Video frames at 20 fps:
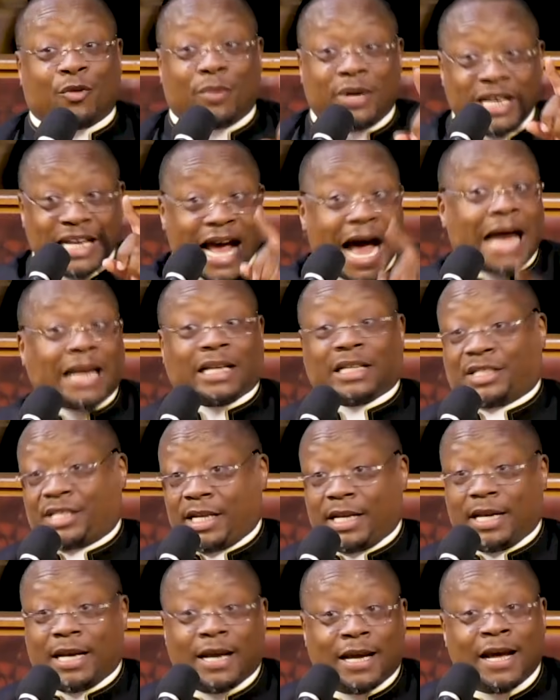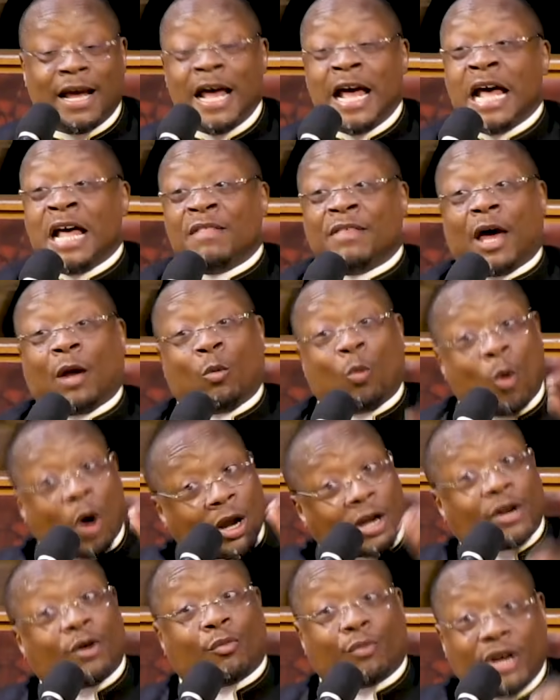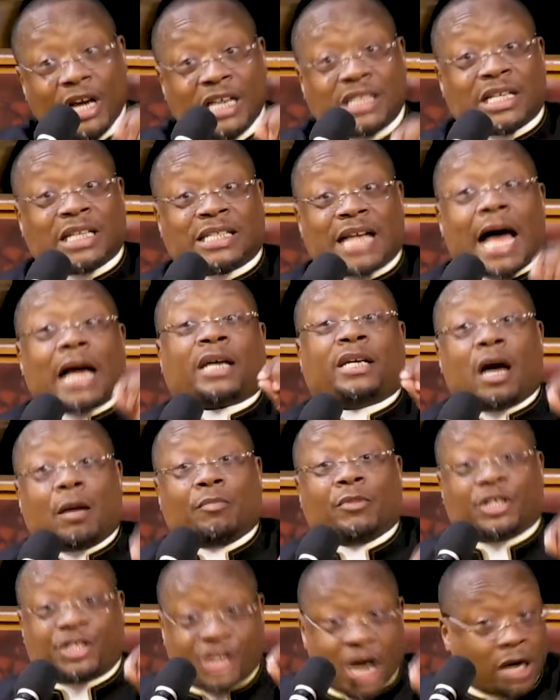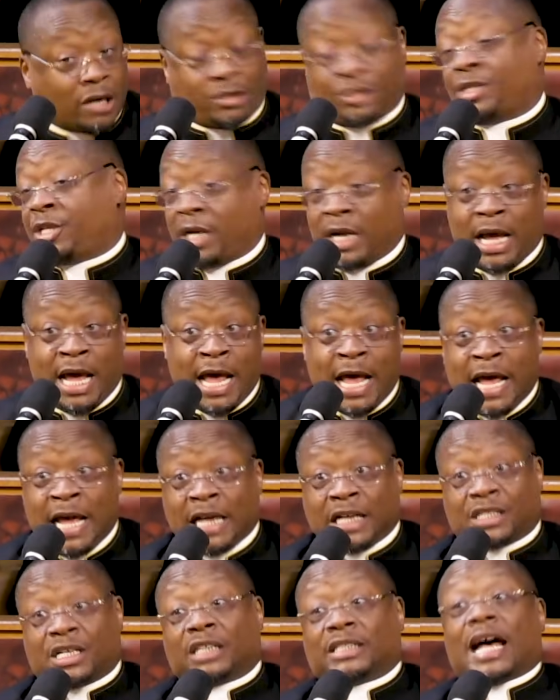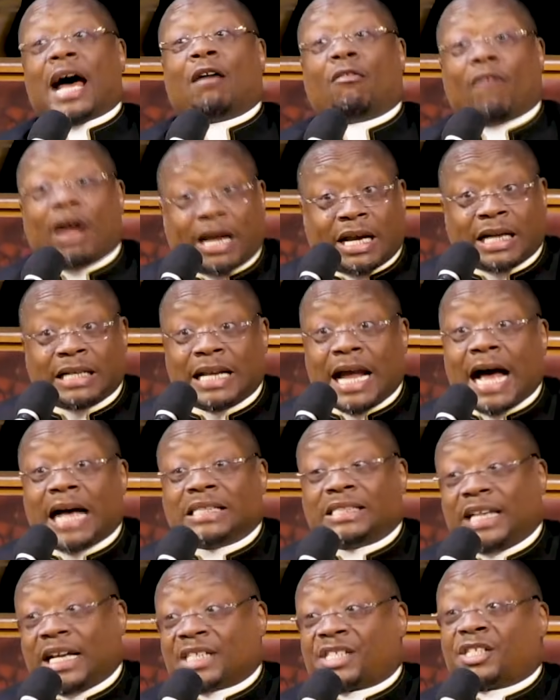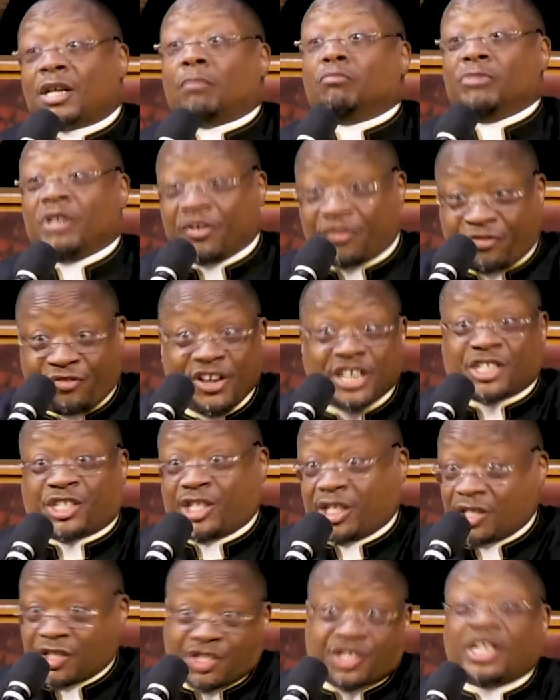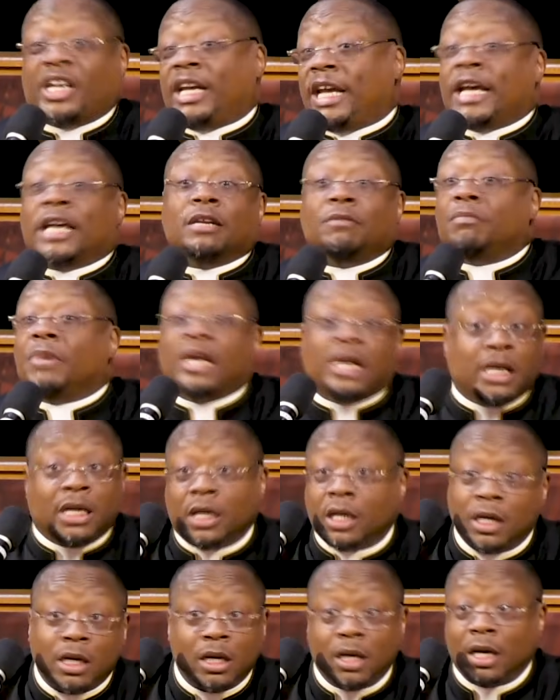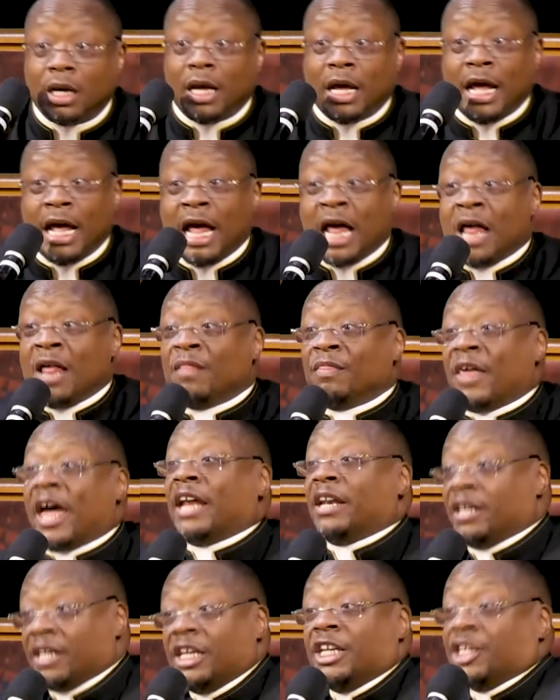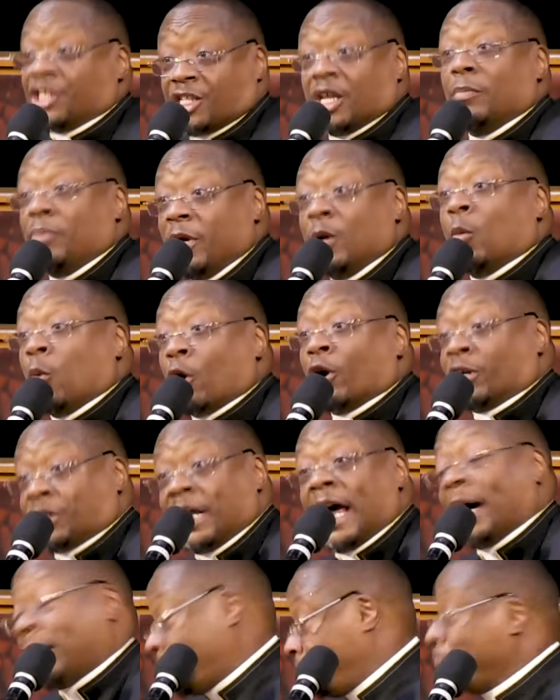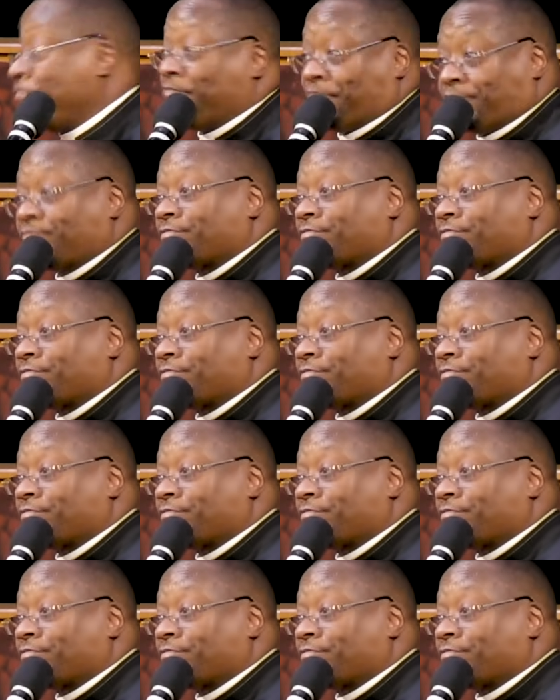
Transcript: to the reality that one of the reasons I come to church is because I recognize there's some deficiency in me that needs to be worked out.